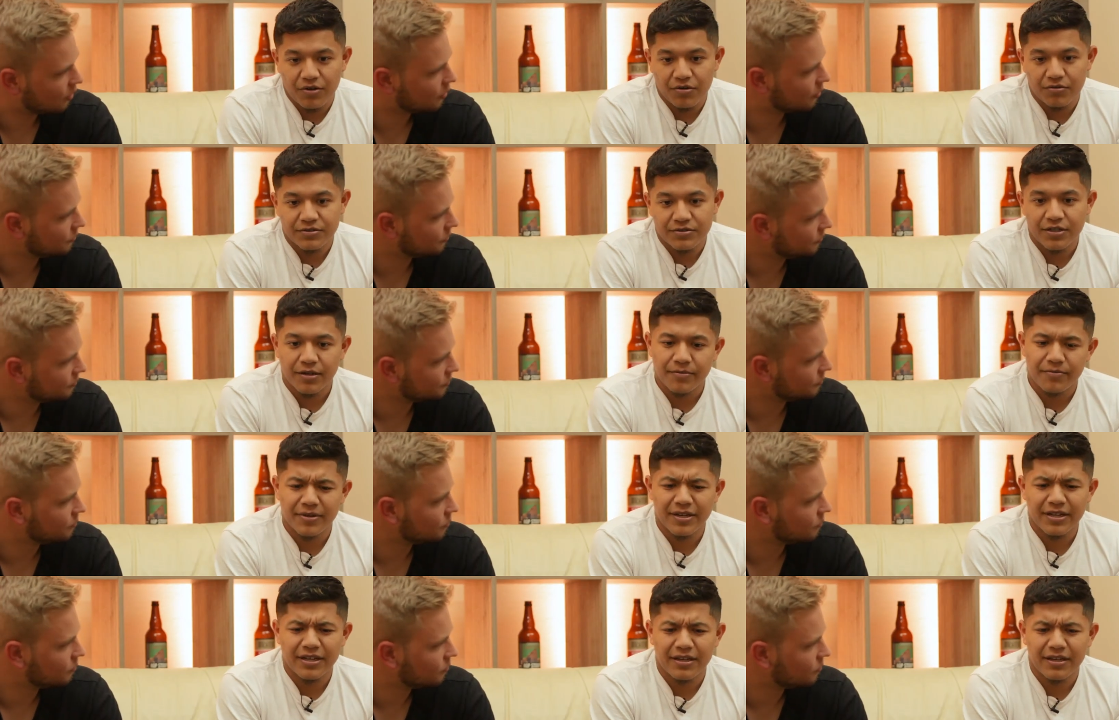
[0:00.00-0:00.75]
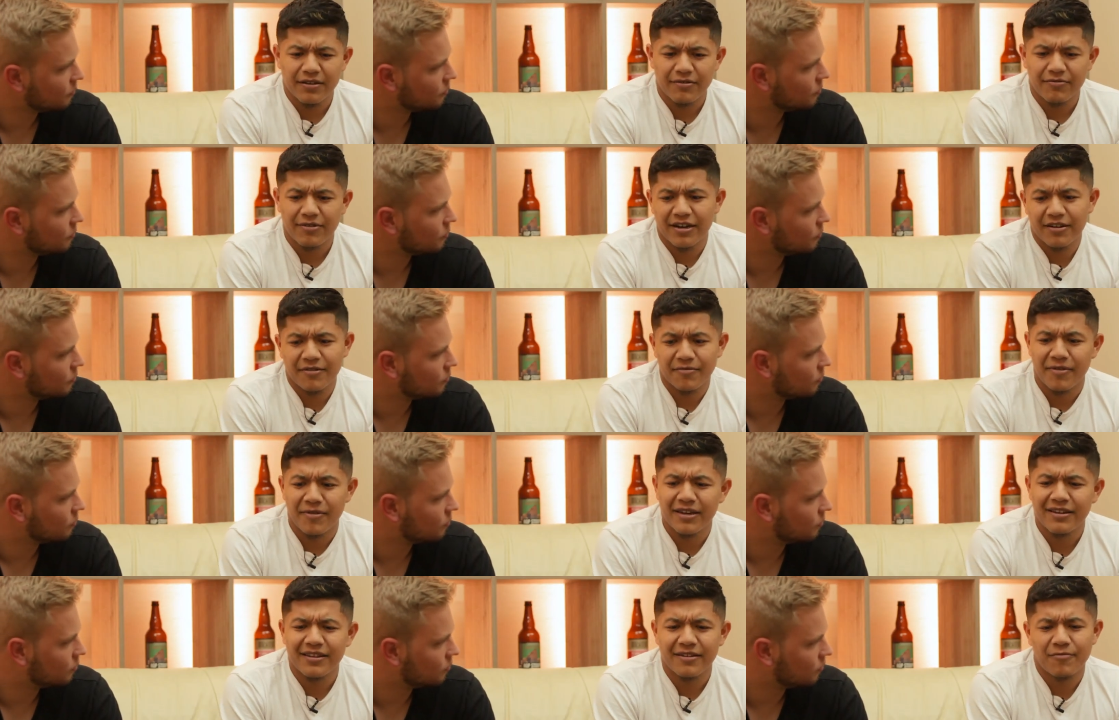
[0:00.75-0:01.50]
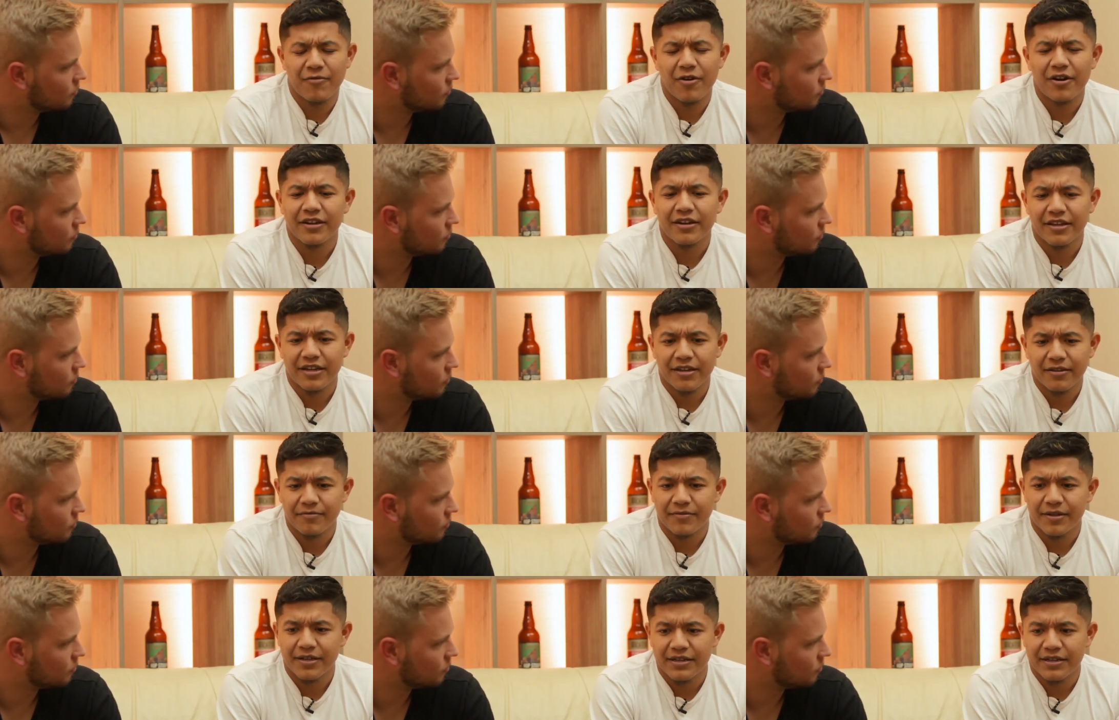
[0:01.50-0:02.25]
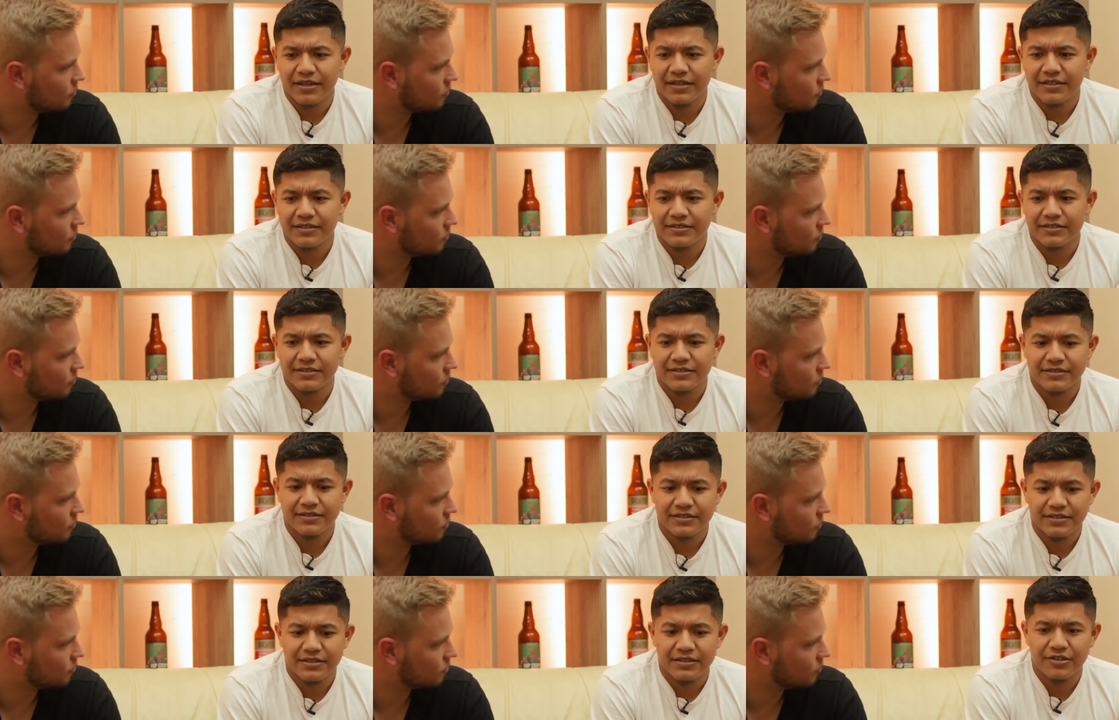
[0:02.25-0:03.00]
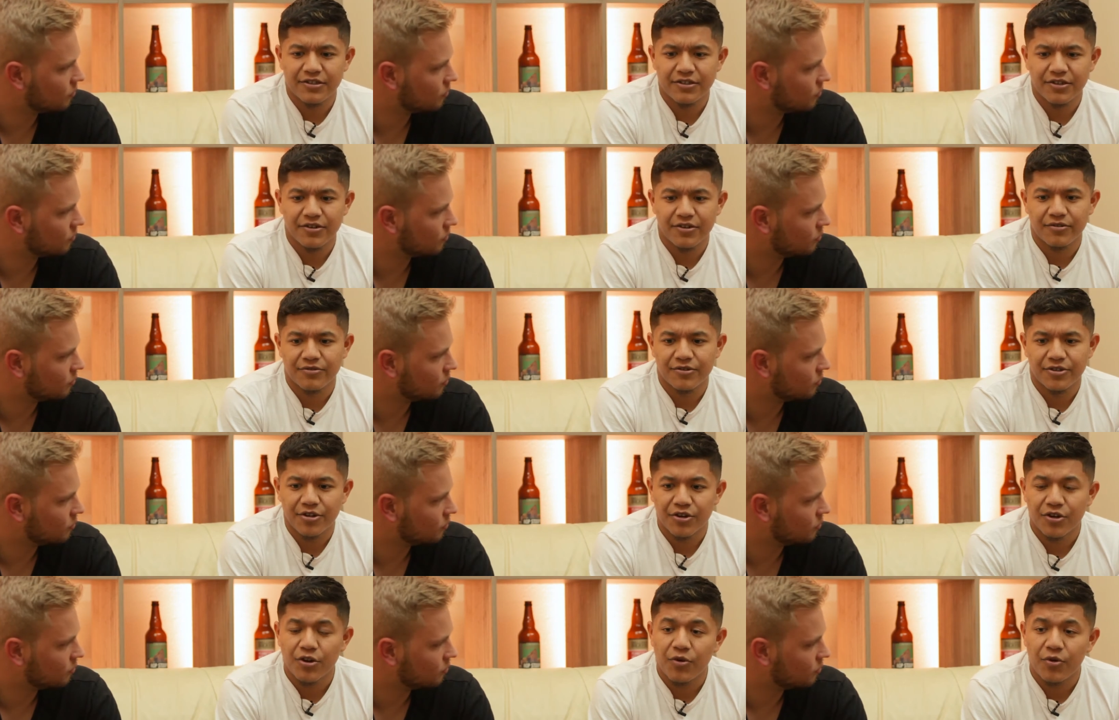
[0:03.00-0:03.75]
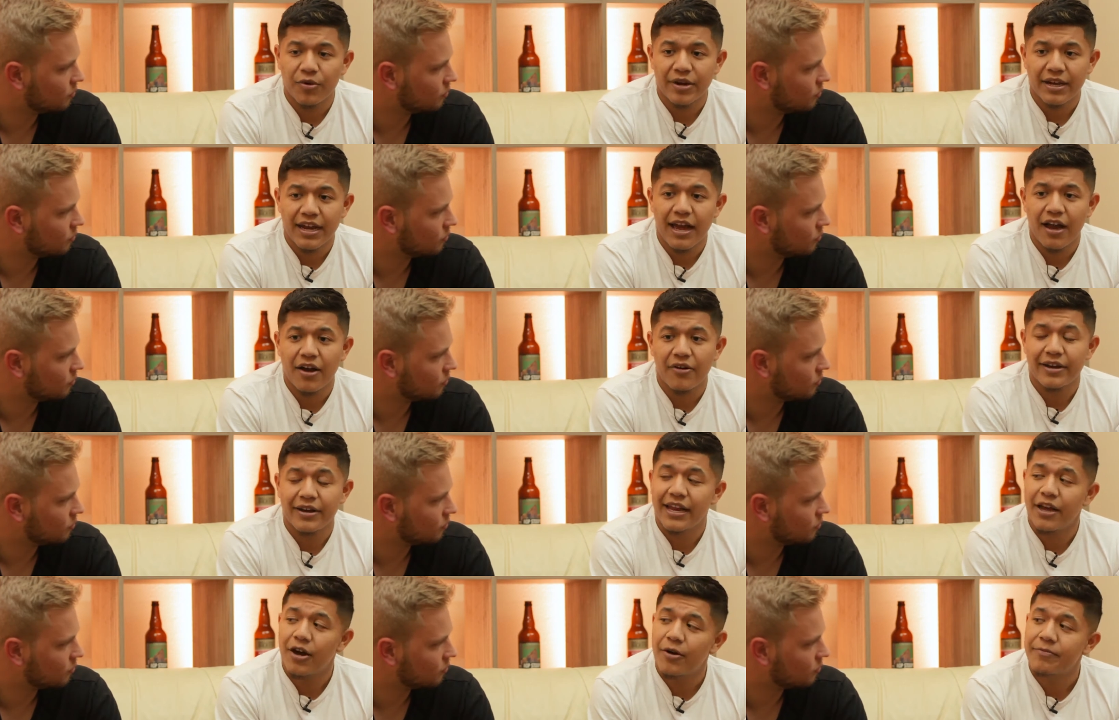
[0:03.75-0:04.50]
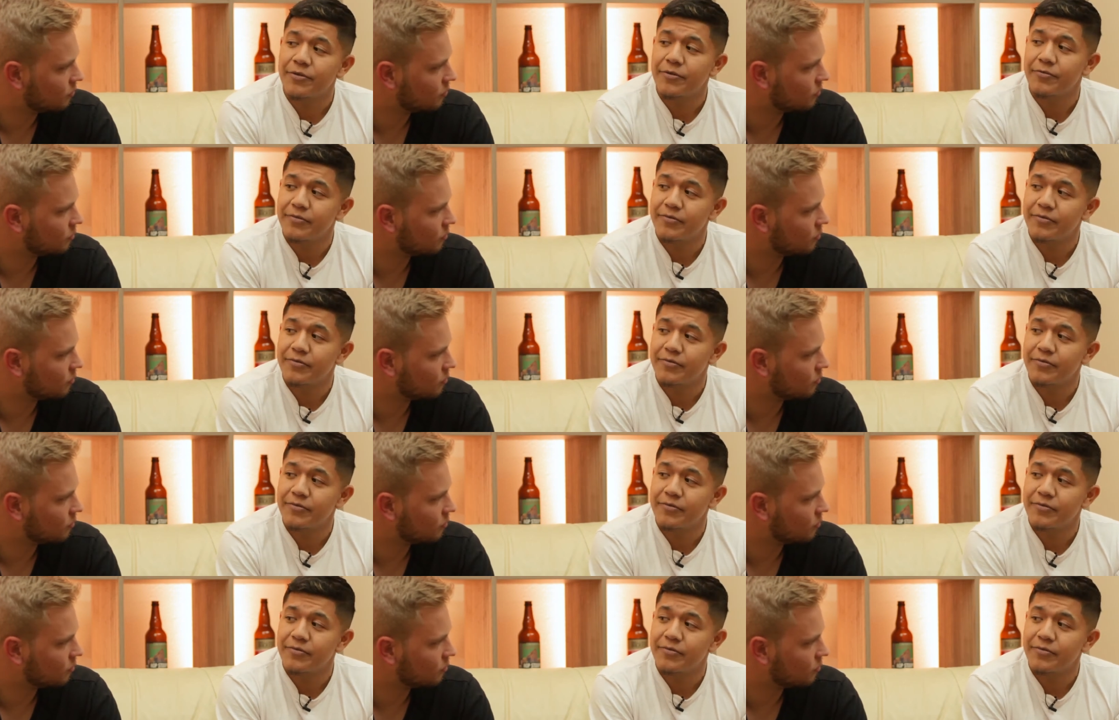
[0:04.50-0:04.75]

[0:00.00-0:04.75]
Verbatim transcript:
Speaker 1: somebody recommended marketing because you know you're going out and helping